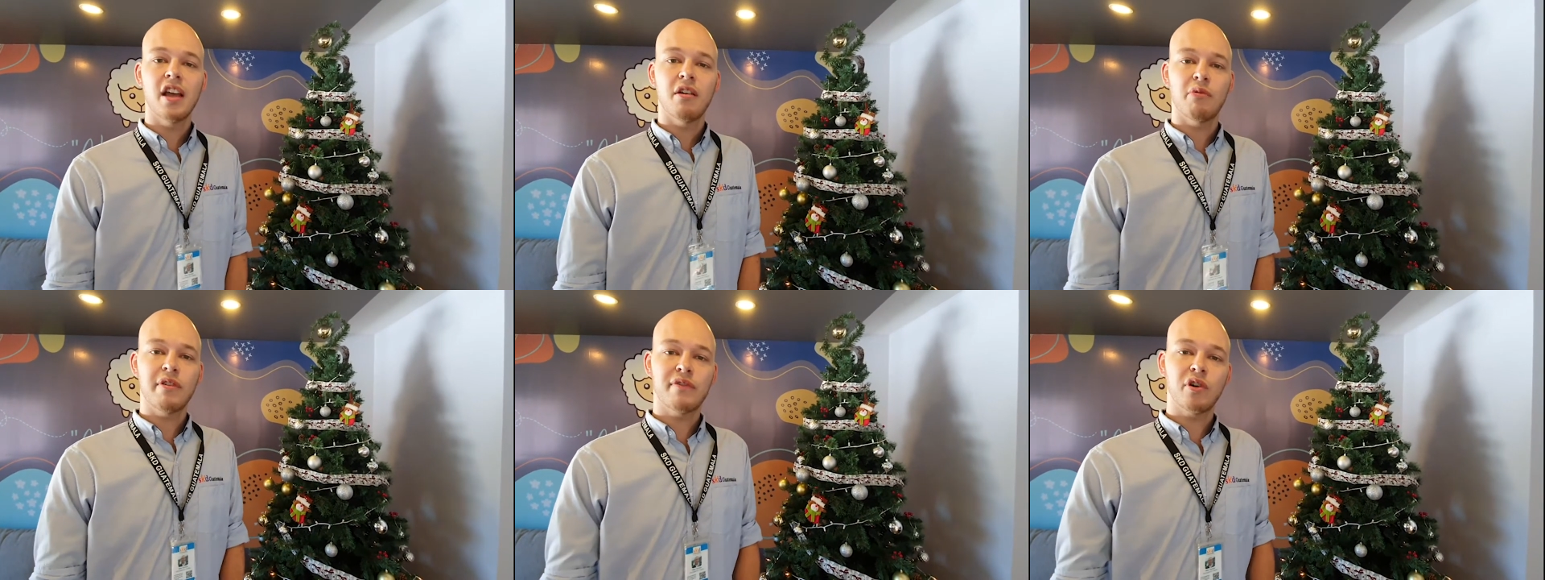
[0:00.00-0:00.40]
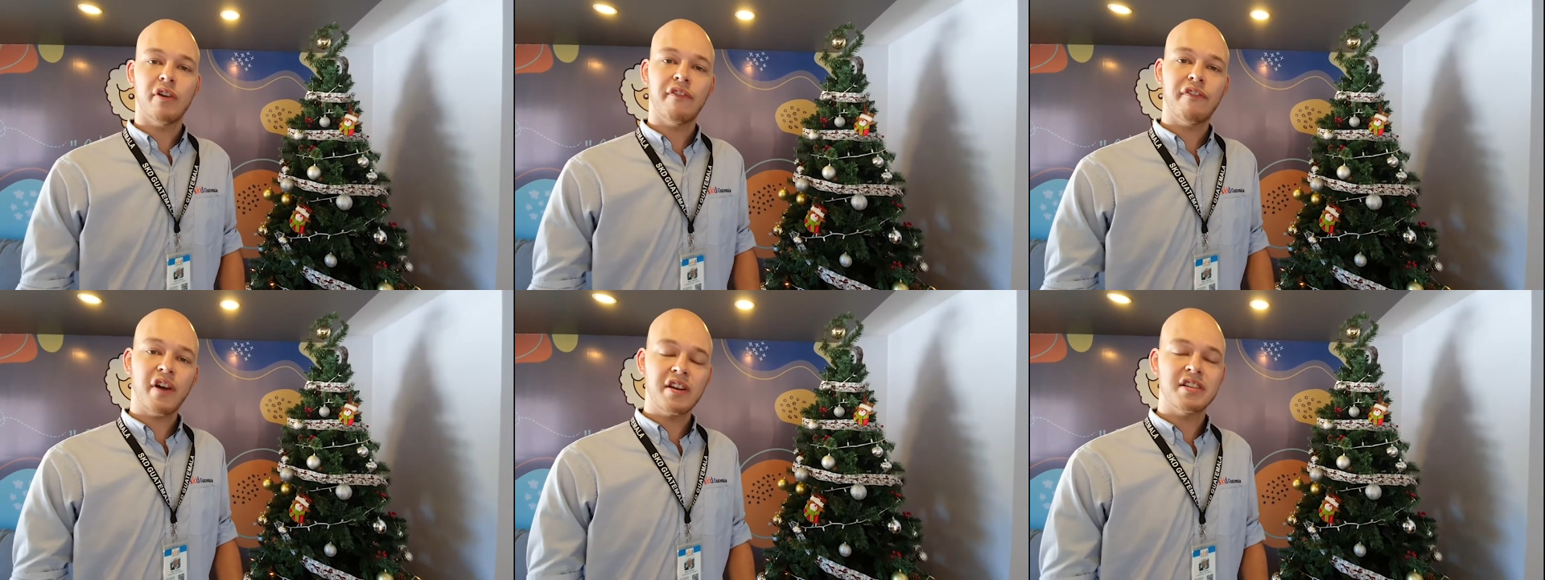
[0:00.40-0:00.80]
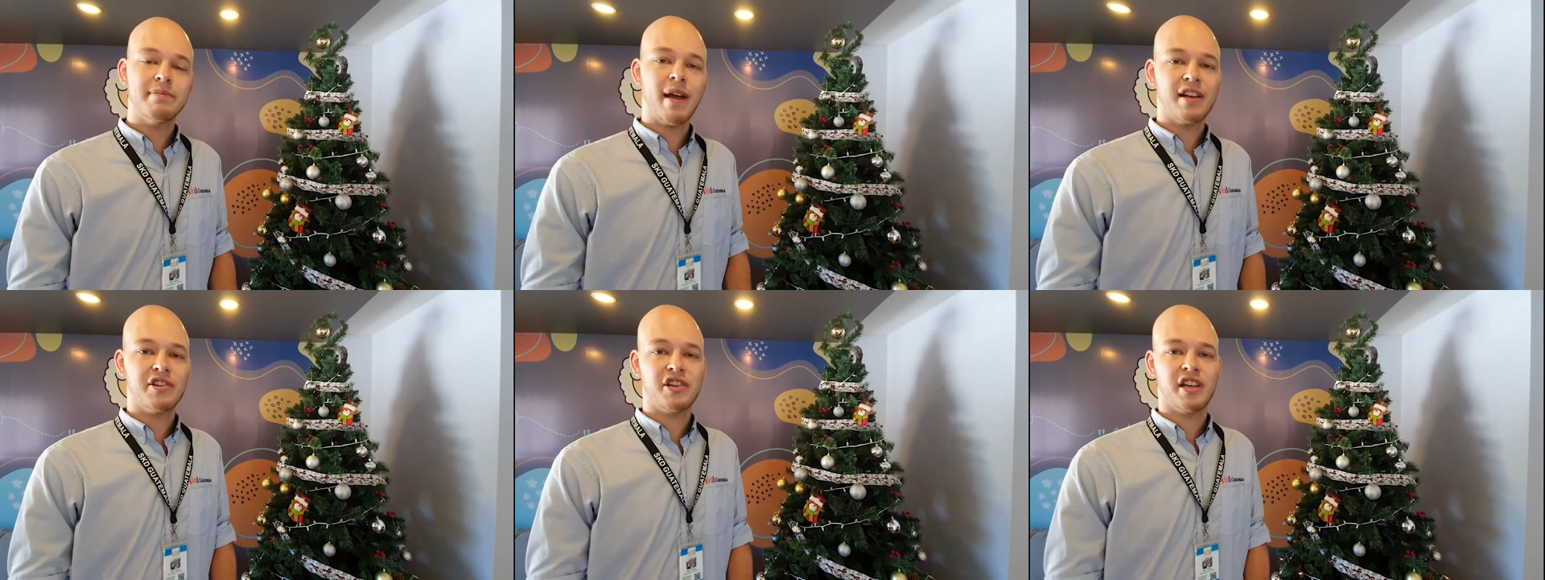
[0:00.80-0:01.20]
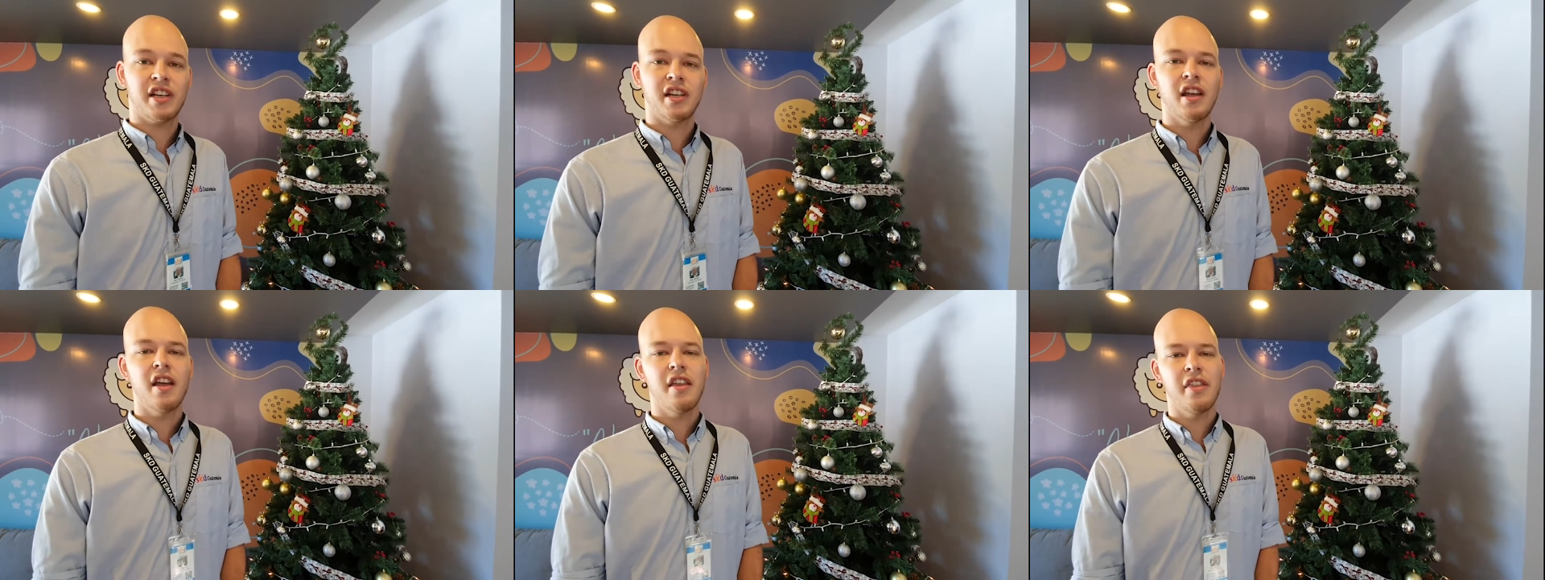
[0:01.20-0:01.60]
we've got fund
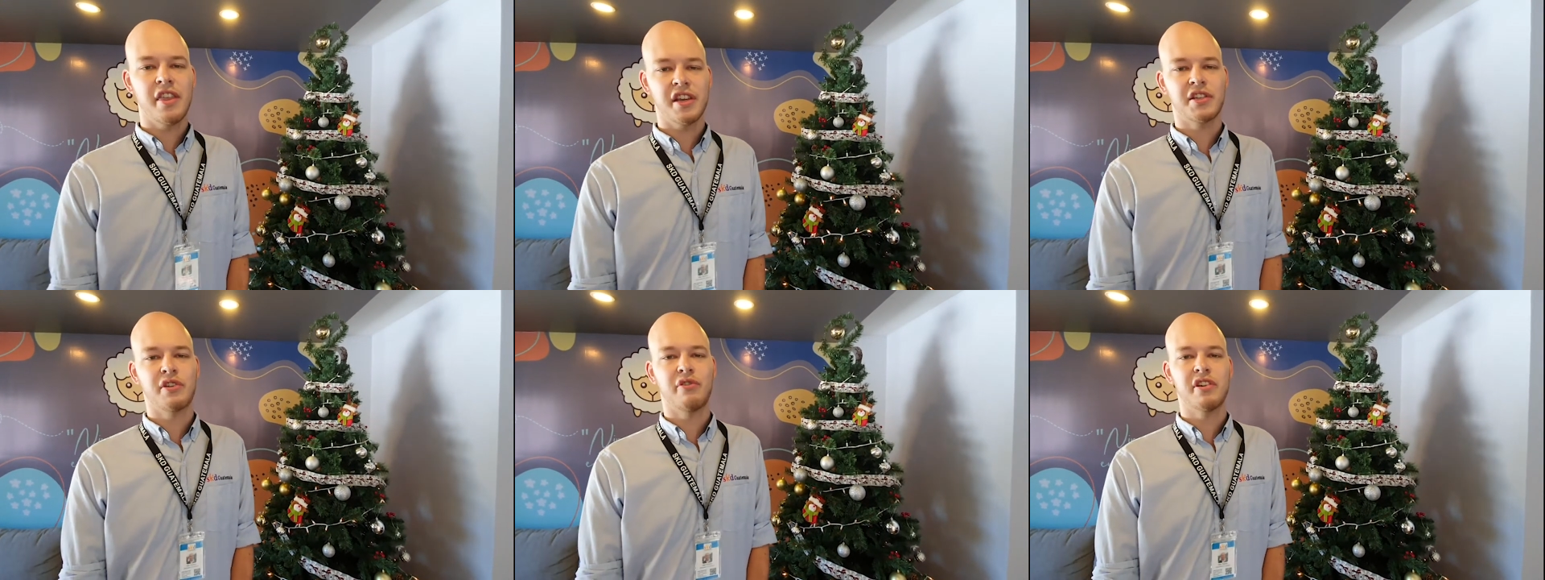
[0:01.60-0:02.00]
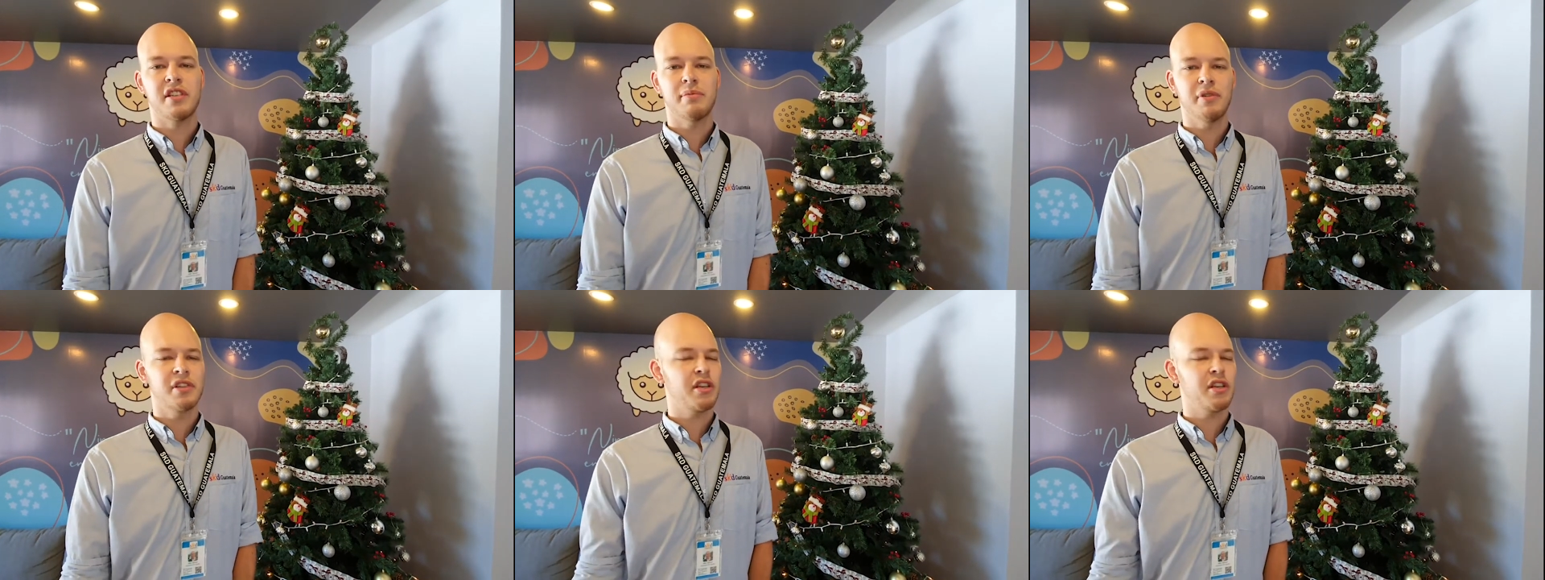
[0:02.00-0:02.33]
matching this Christmas.